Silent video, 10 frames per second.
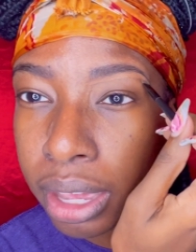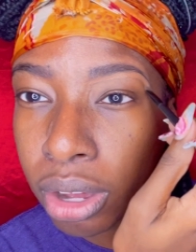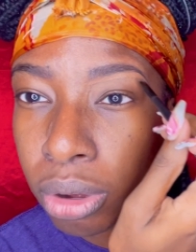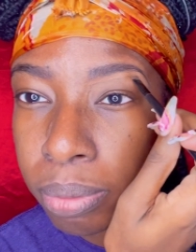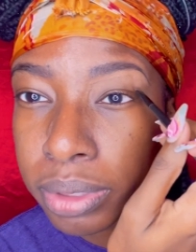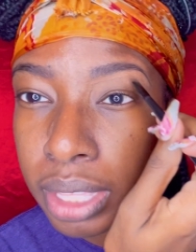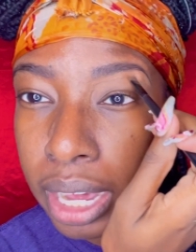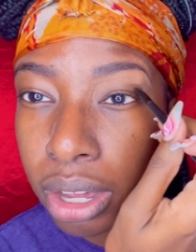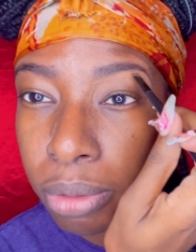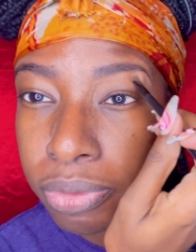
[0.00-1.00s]

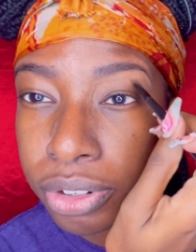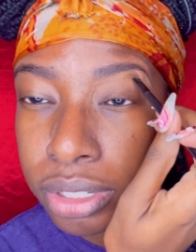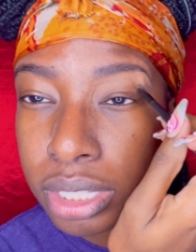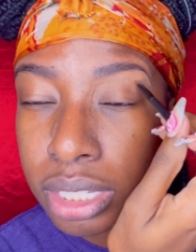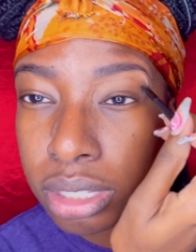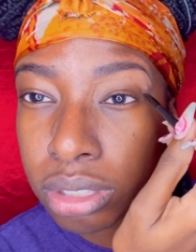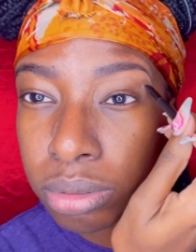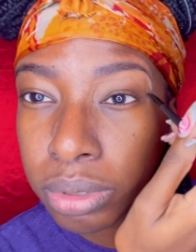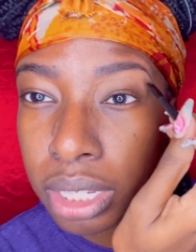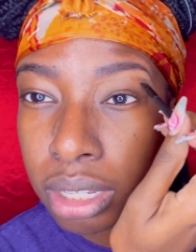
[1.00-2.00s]
hope for season
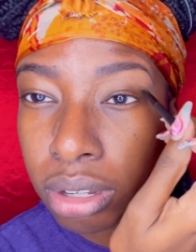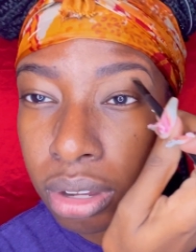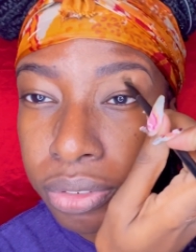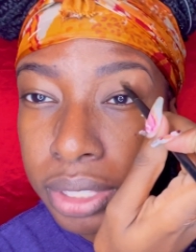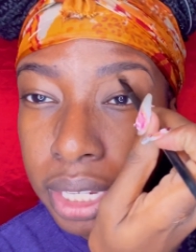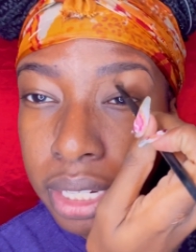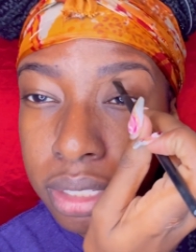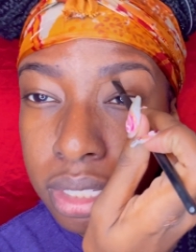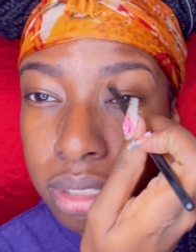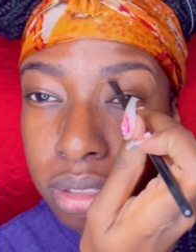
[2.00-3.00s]
3. Hopefully they get a
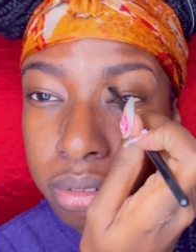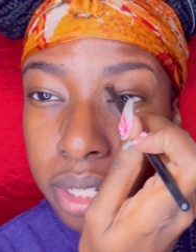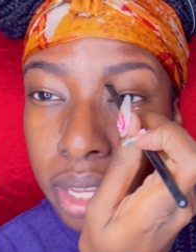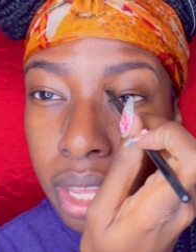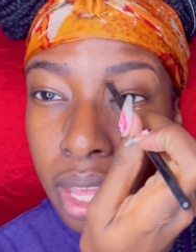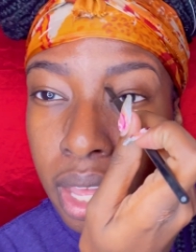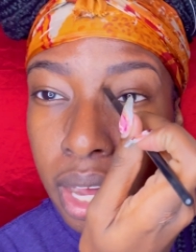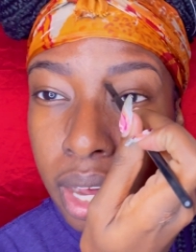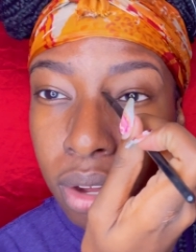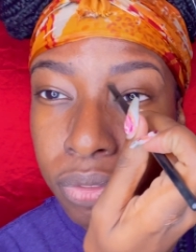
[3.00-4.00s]
season 3.
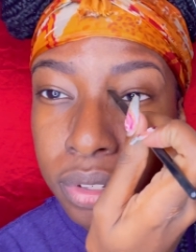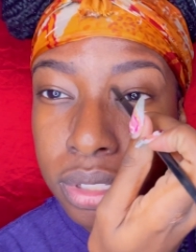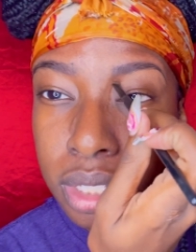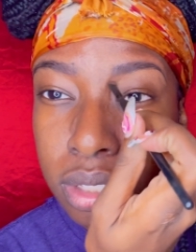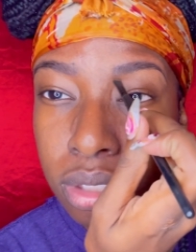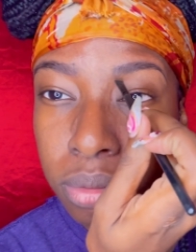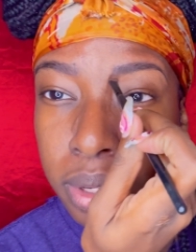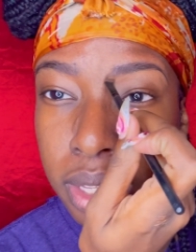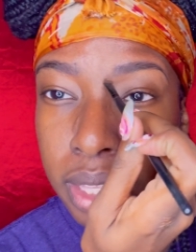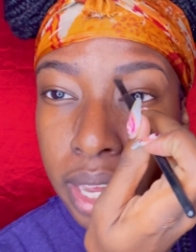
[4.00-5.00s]
I hope for season
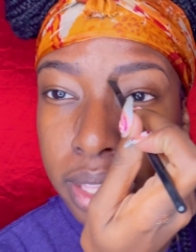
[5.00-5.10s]
3 that